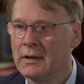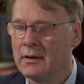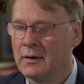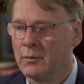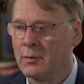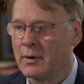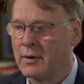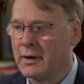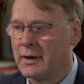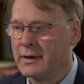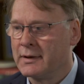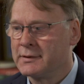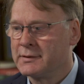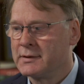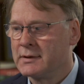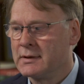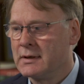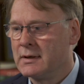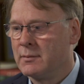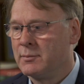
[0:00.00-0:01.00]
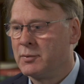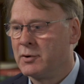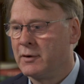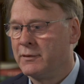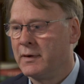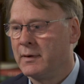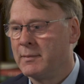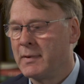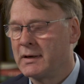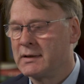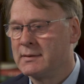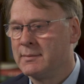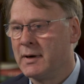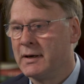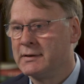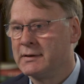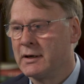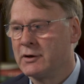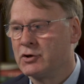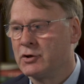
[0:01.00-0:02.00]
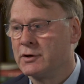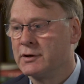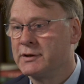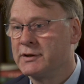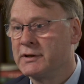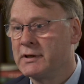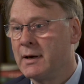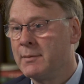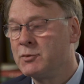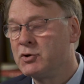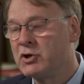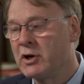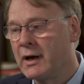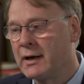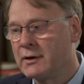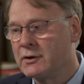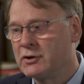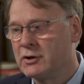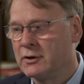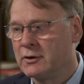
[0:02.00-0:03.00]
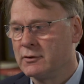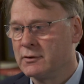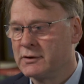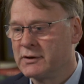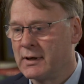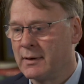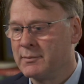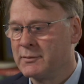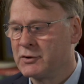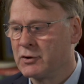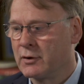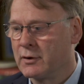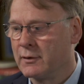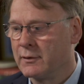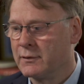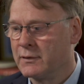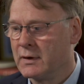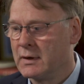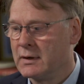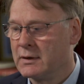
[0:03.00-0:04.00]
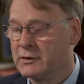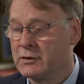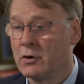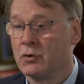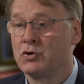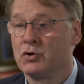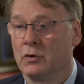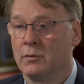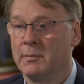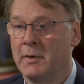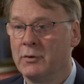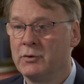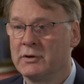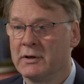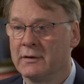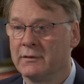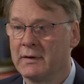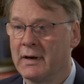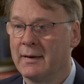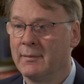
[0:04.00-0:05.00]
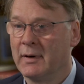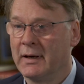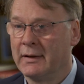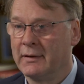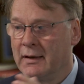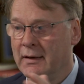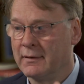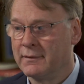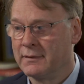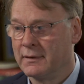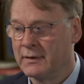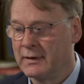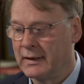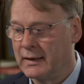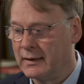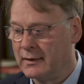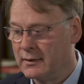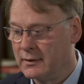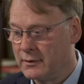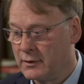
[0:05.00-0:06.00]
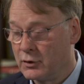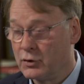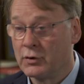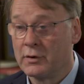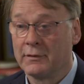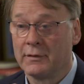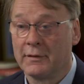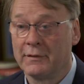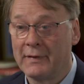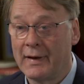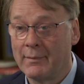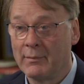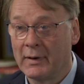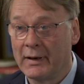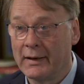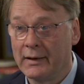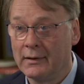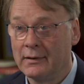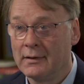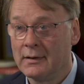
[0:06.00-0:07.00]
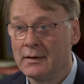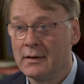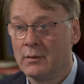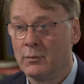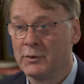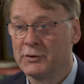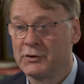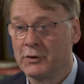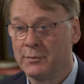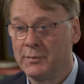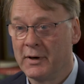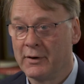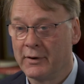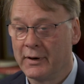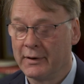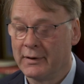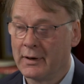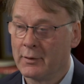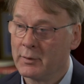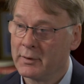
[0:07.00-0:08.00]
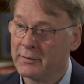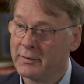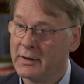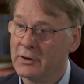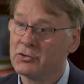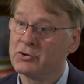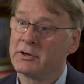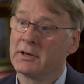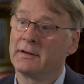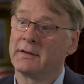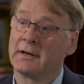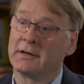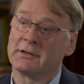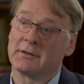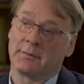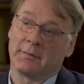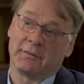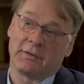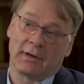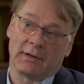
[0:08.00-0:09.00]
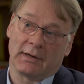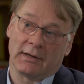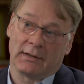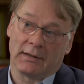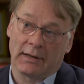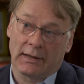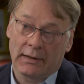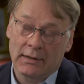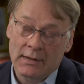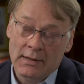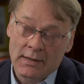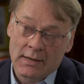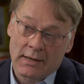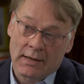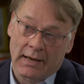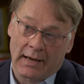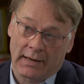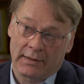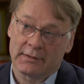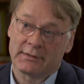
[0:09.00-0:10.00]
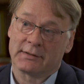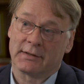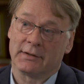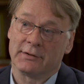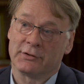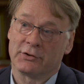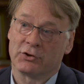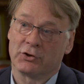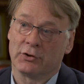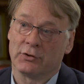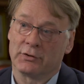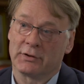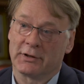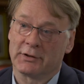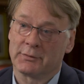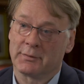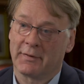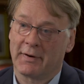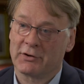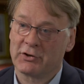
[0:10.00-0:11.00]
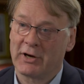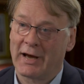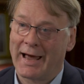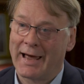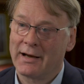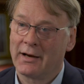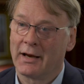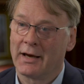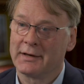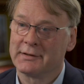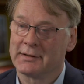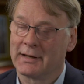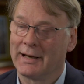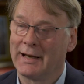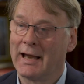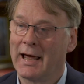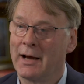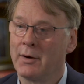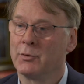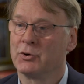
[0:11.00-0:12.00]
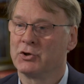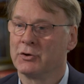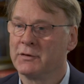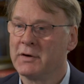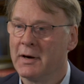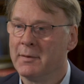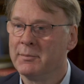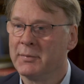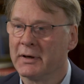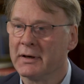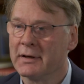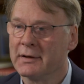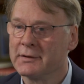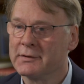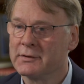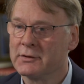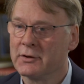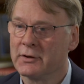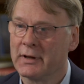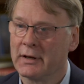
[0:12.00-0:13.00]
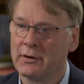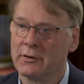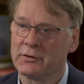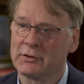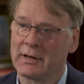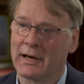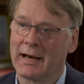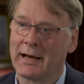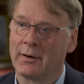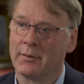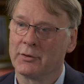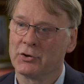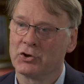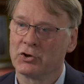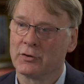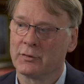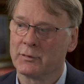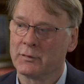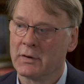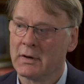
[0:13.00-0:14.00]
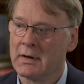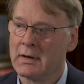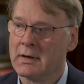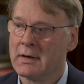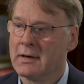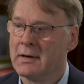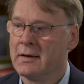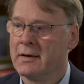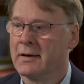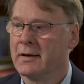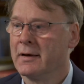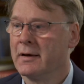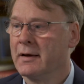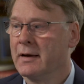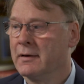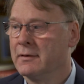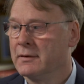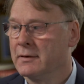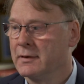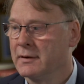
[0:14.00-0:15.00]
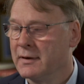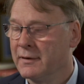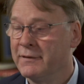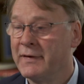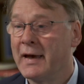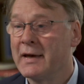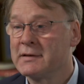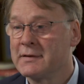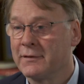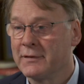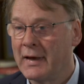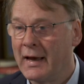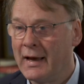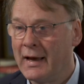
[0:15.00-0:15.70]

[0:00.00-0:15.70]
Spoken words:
Whereas profit maximization subject to some sort of social motive, namely the good of the family, was superior. Now, one of the interesting things that we've done in the Henderson Institute is we've actually analyzed the language of companies. Do they use the language of the affairs of the